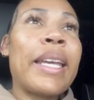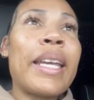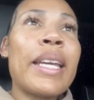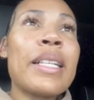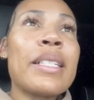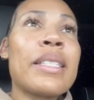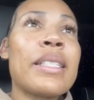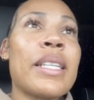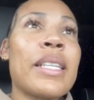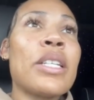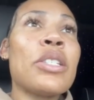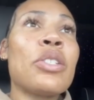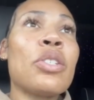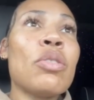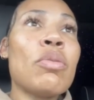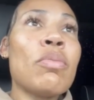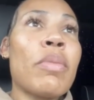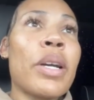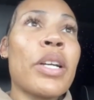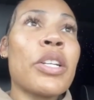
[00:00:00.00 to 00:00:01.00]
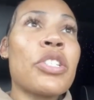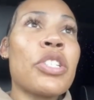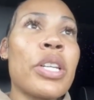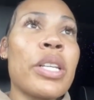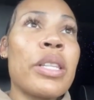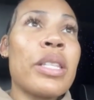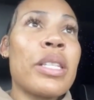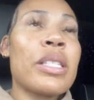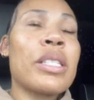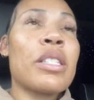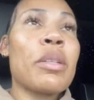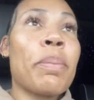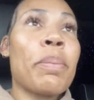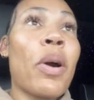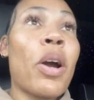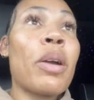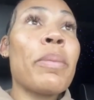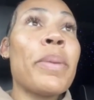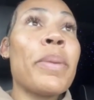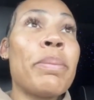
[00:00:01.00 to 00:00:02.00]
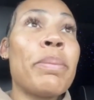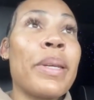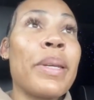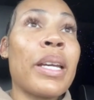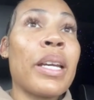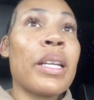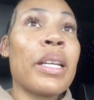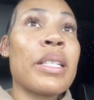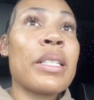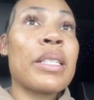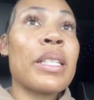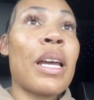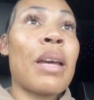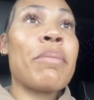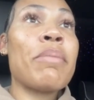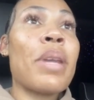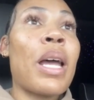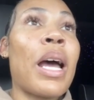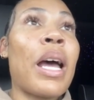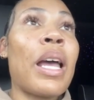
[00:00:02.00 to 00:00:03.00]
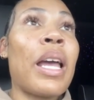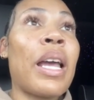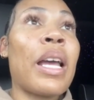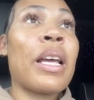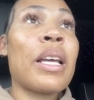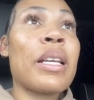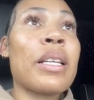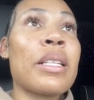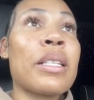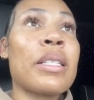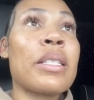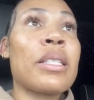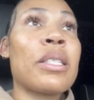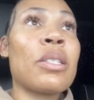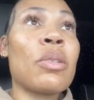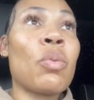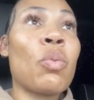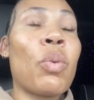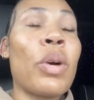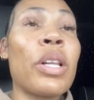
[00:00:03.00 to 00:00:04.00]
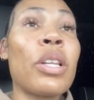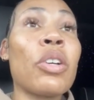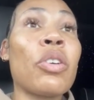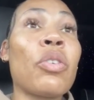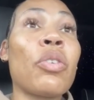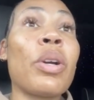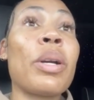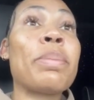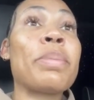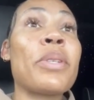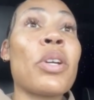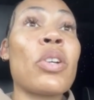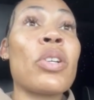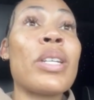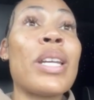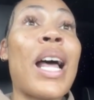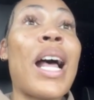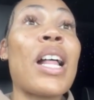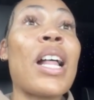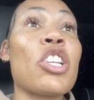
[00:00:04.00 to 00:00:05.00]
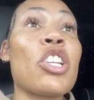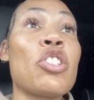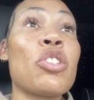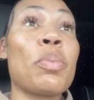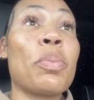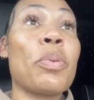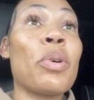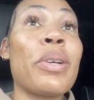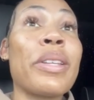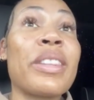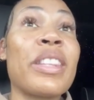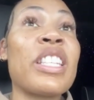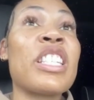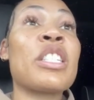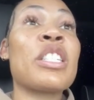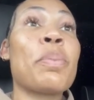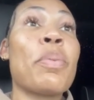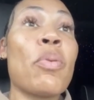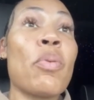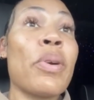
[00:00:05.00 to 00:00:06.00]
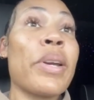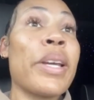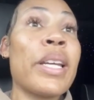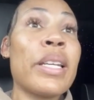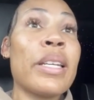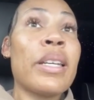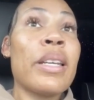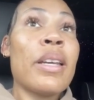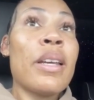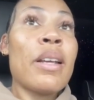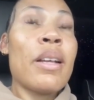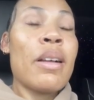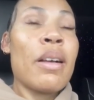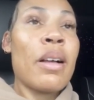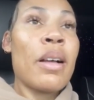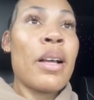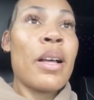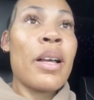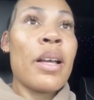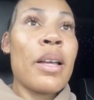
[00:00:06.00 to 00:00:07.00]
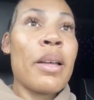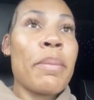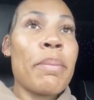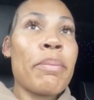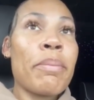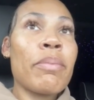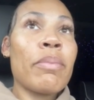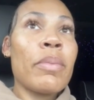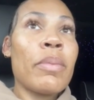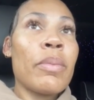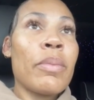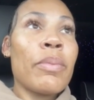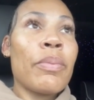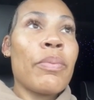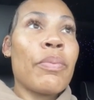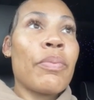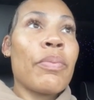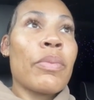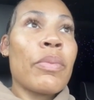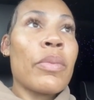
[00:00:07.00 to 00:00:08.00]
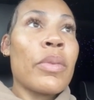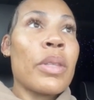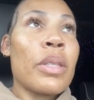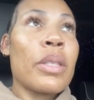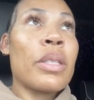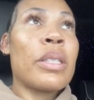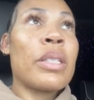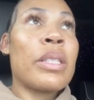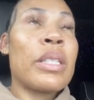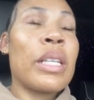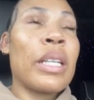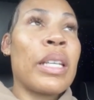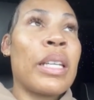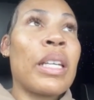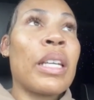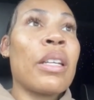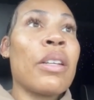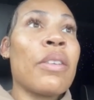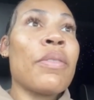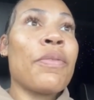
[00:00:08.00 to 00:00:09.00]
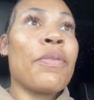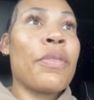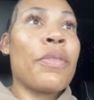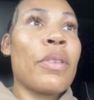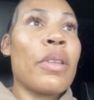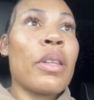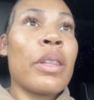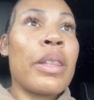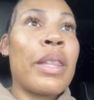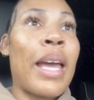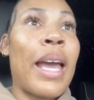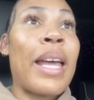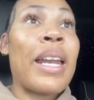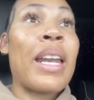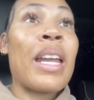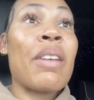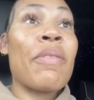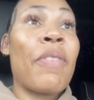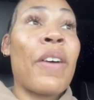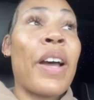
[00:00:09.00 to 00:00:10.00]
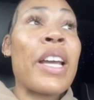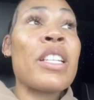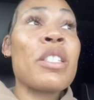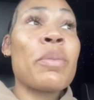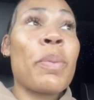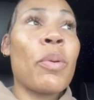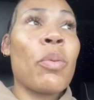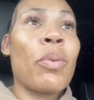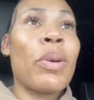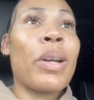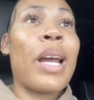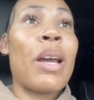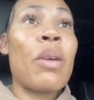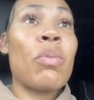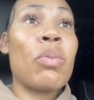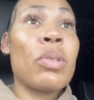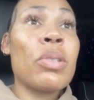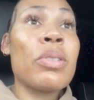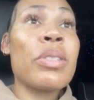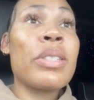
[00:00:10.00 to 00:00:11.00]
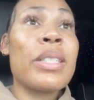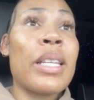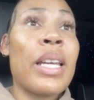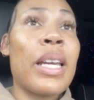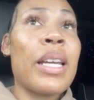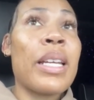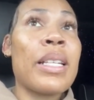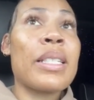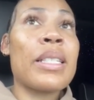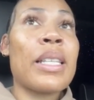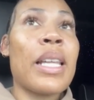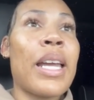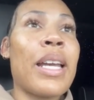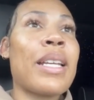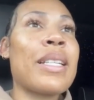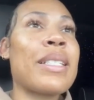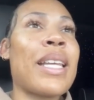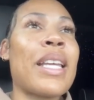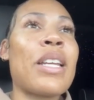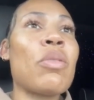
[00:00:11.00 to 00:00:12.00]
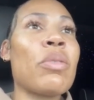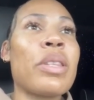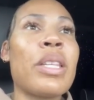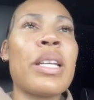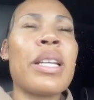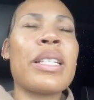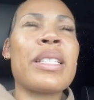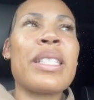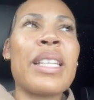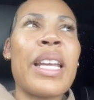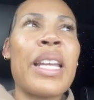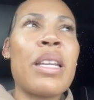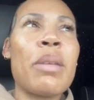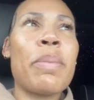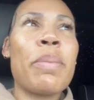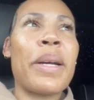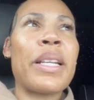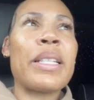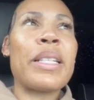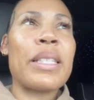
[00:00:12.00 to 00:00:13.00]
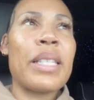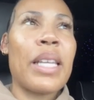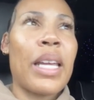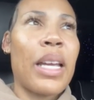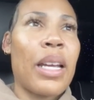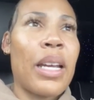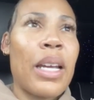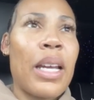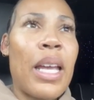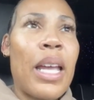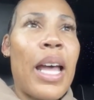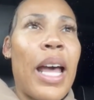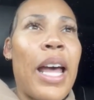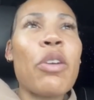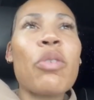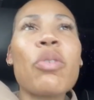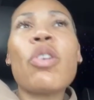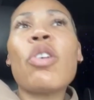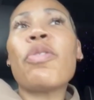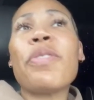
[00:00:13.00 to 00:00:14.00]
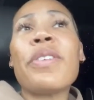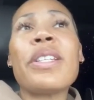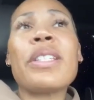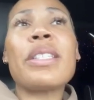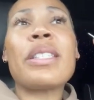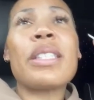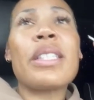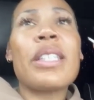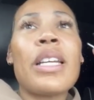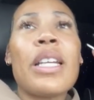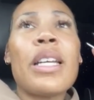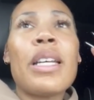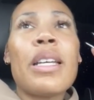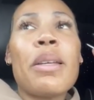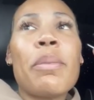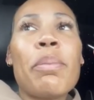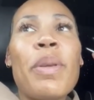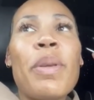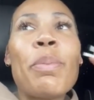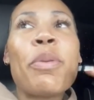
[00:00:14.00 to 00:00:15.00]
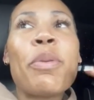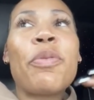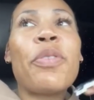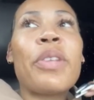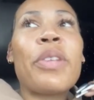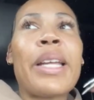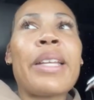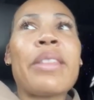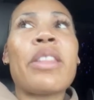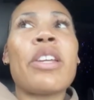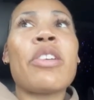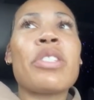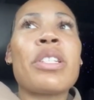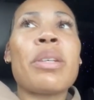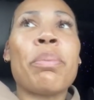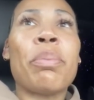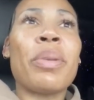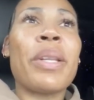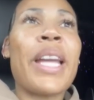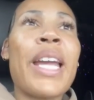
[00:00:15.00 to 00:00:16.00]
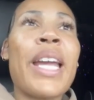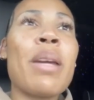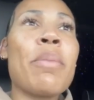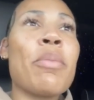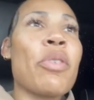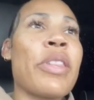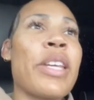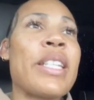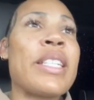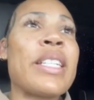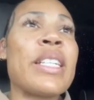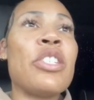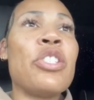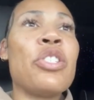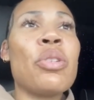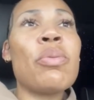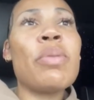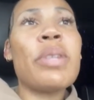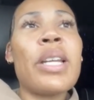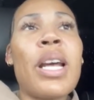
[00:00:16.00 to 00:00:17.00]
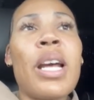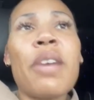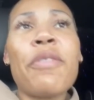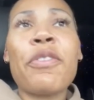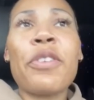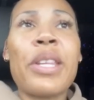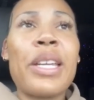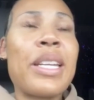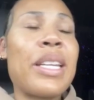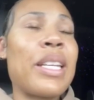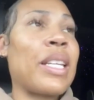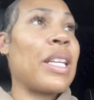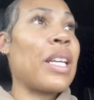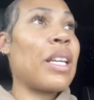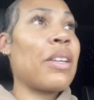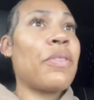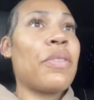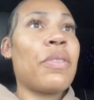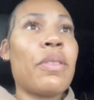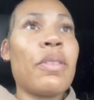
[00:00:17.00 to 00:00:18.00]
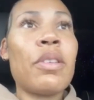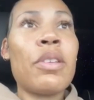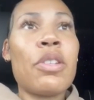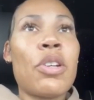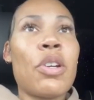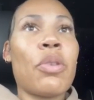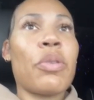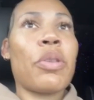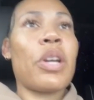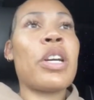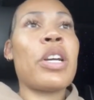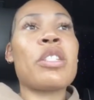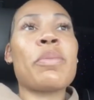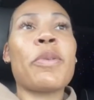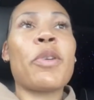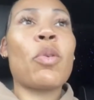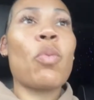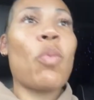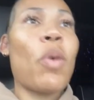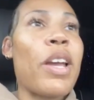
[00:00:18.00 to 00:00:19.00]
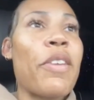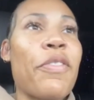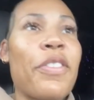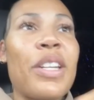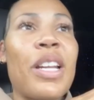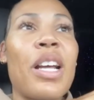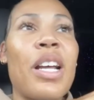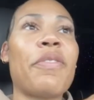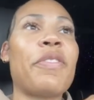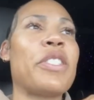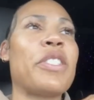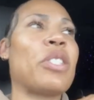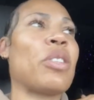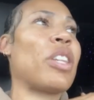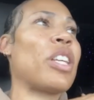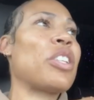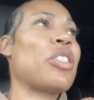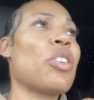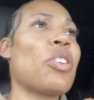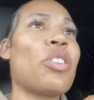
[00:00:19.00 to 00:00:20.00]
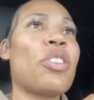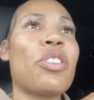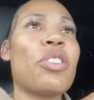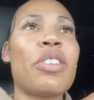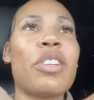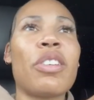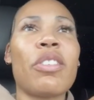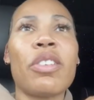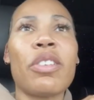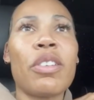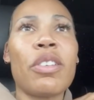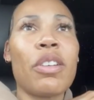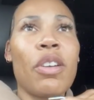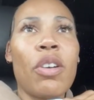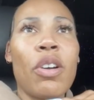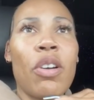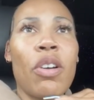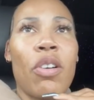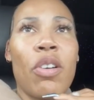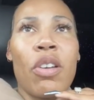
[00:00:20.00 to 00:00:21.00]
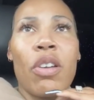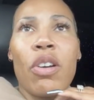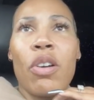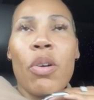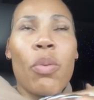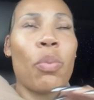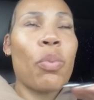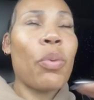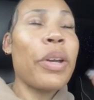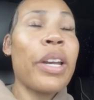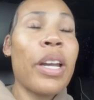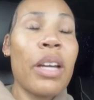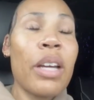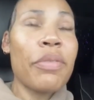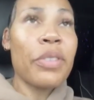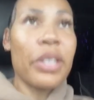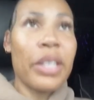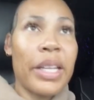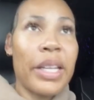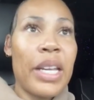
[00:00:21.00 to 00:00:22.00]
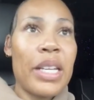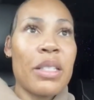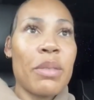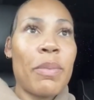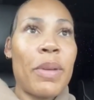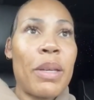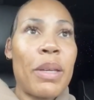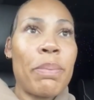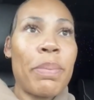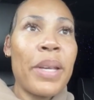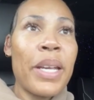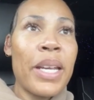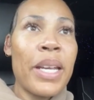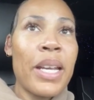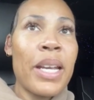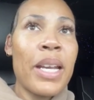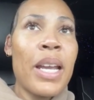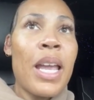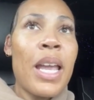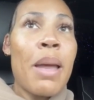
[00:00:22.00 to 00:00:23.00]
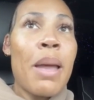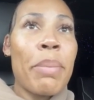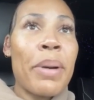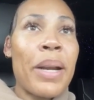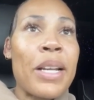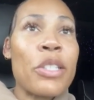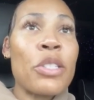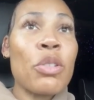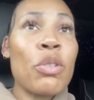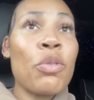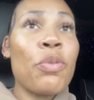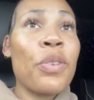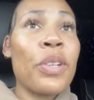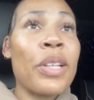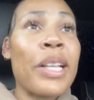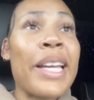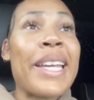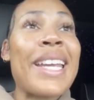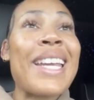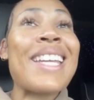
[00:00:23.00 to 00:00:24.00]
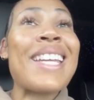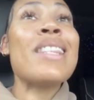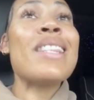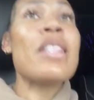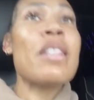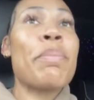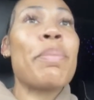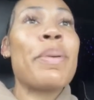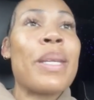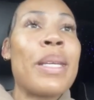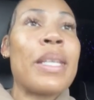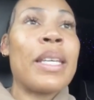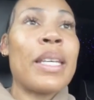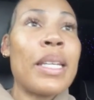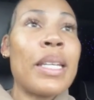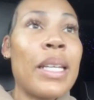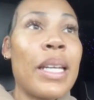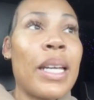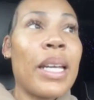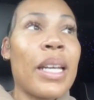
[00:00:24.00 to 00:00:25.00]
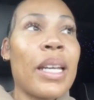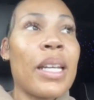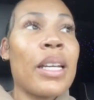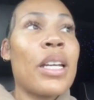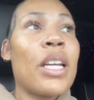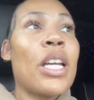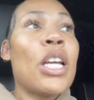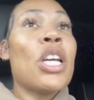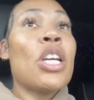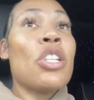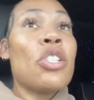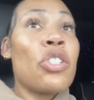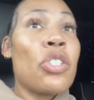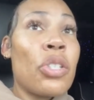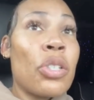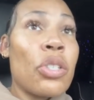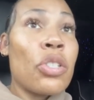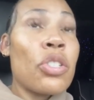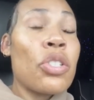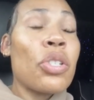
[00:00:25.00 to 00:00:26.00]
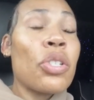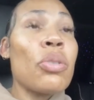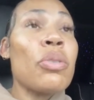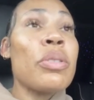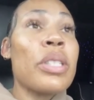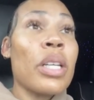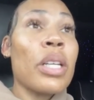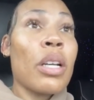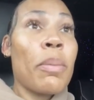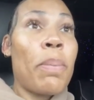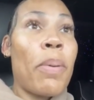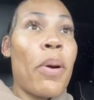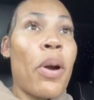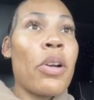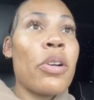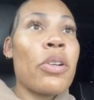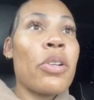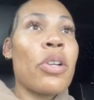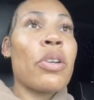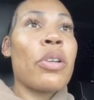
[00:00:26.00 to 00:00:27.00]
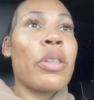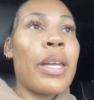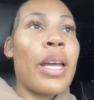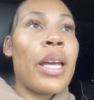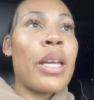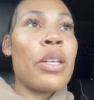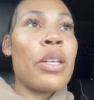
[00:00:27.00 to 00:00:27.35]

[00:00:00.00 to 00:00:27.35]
can't say too much in this department because I'm not as well equipped or knowledgeable at this point, to give that advice. But what I will say is, like, because I don't think it's anybody's, like, I don't know if it's people feel like they're to blame or they didn't do enough or they didn't give, you know, their husband or wife enough and so they turned or whatever the case may be. But I do feel like in the beginning, choosing a partner